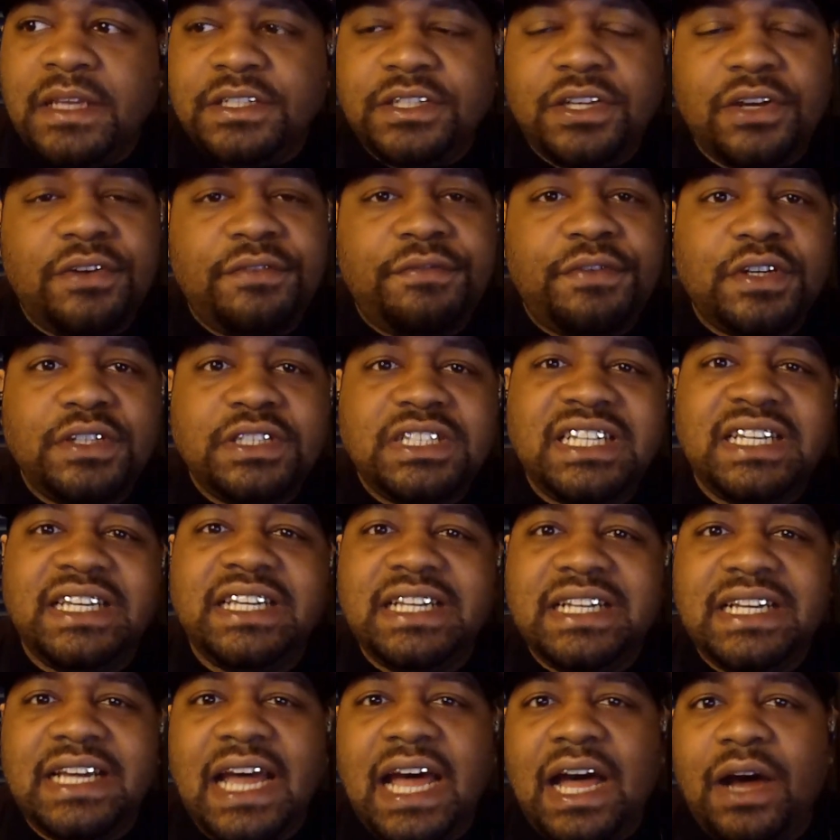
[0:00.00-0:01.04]
So the first
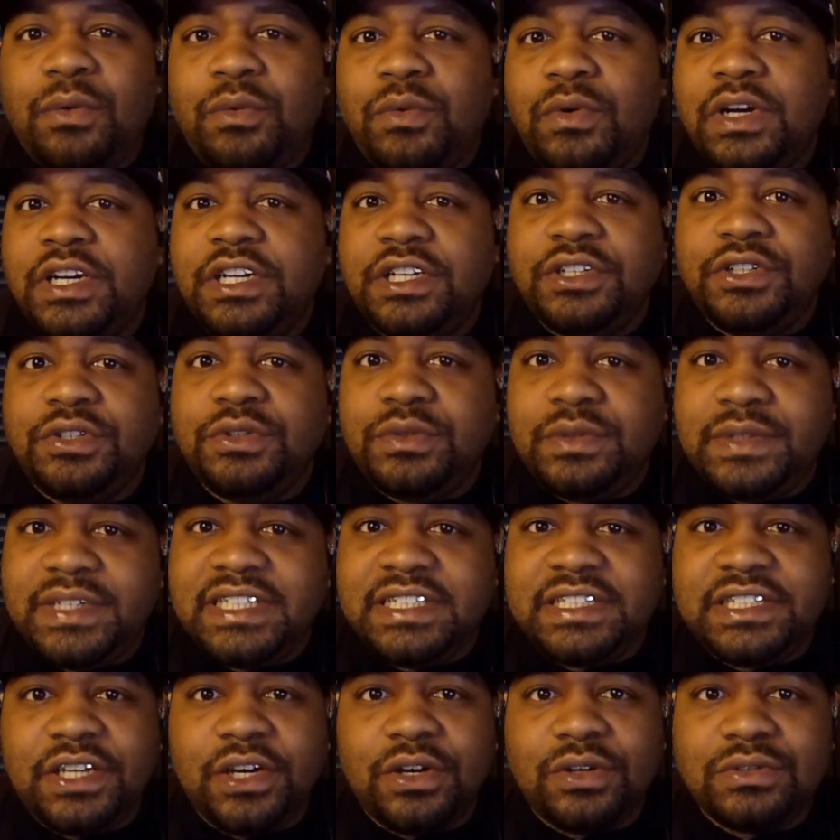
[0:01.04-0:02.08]
thing I want to do
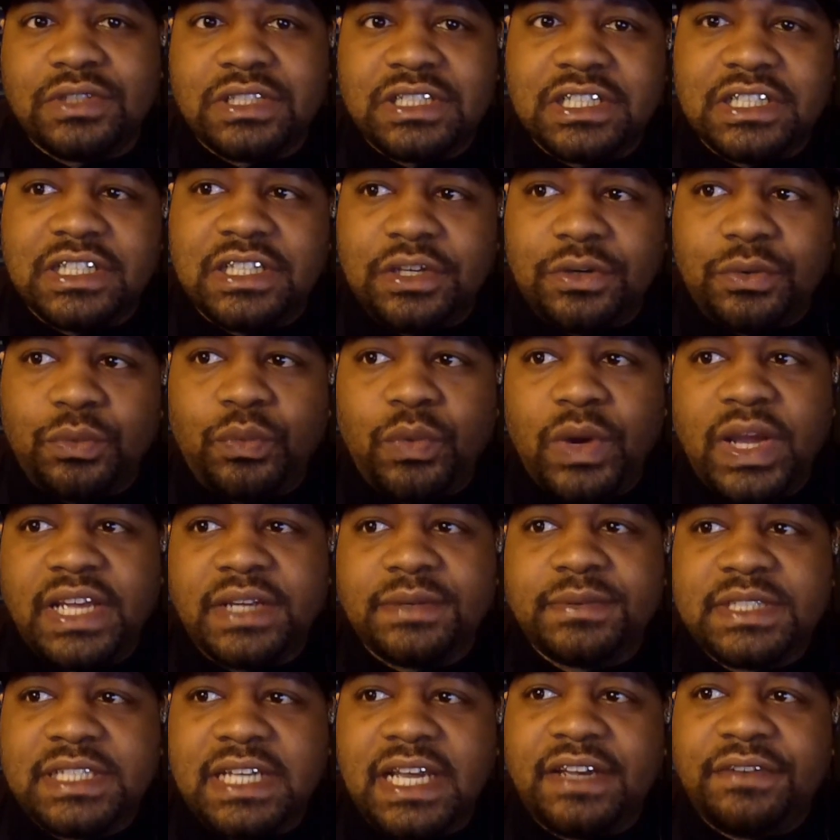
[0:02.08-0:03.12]
is go to the
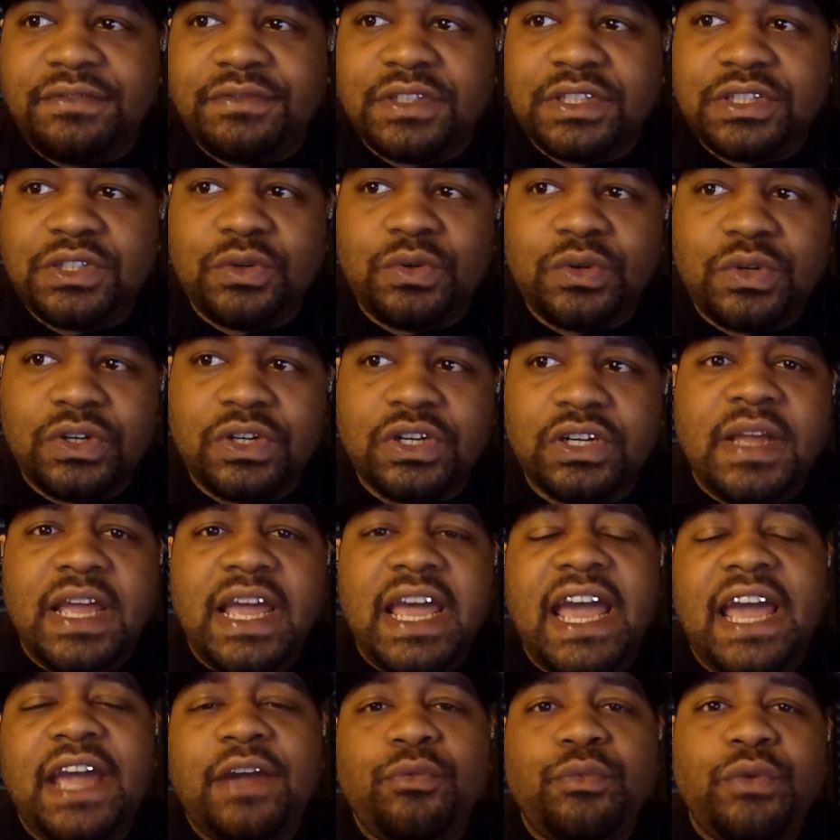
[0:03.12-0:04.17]
website for Tor
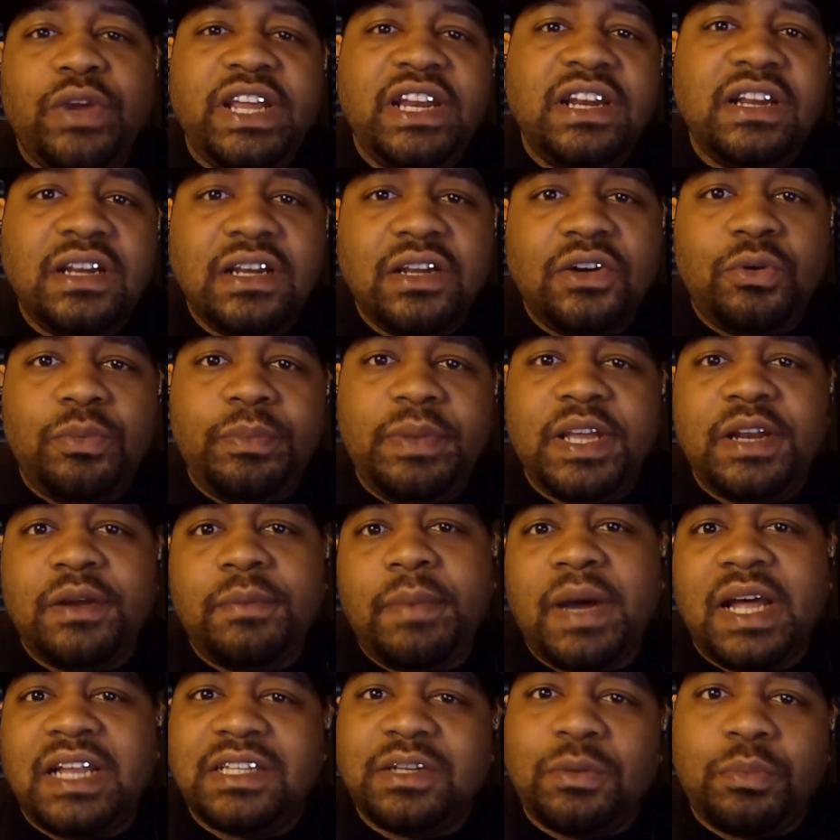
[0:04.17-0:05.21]
and read a little bit
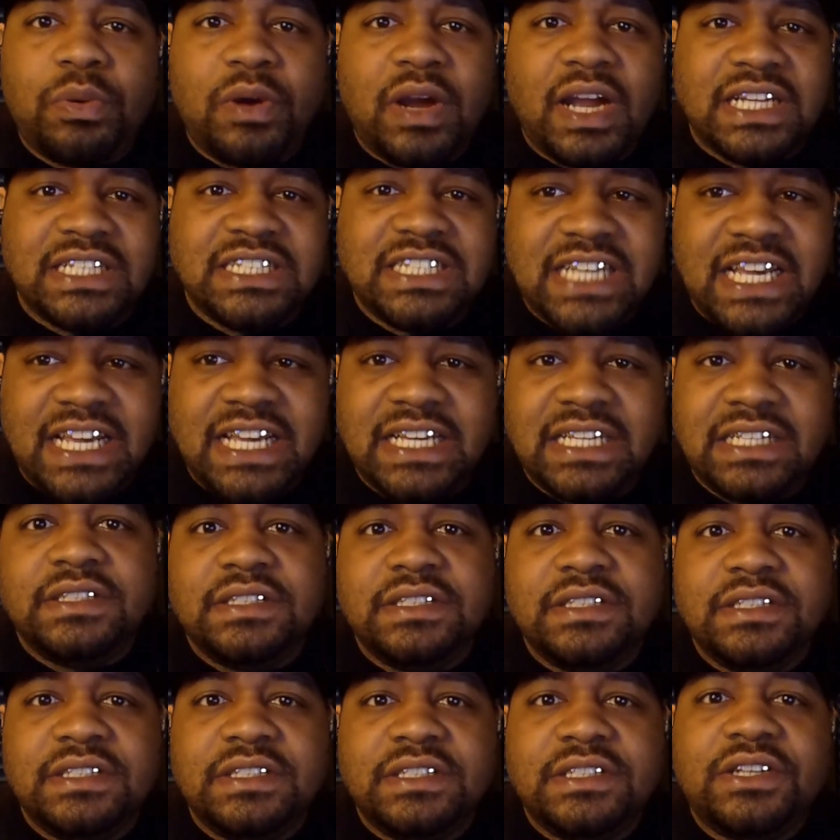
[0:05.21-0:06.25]
about the project.
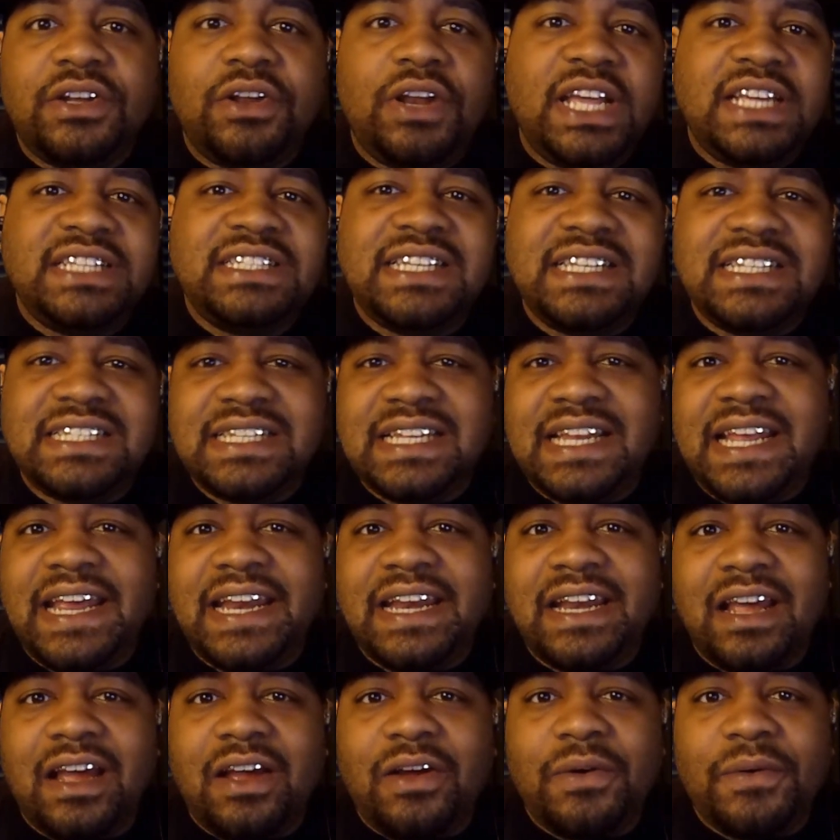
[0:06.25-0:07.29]
So let's get to
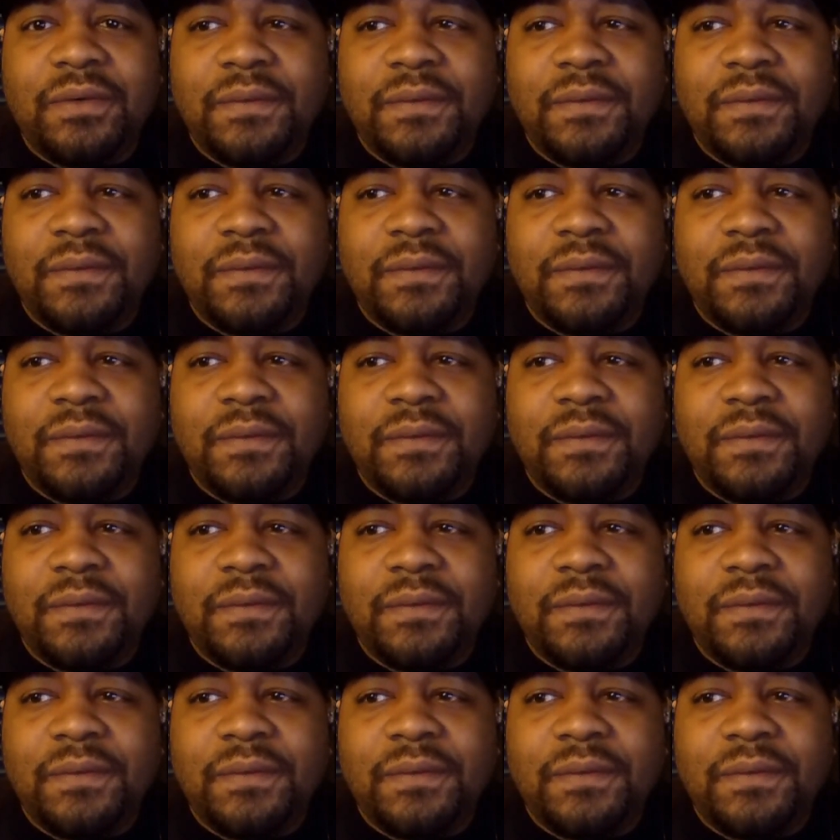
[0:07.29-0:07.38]
that now.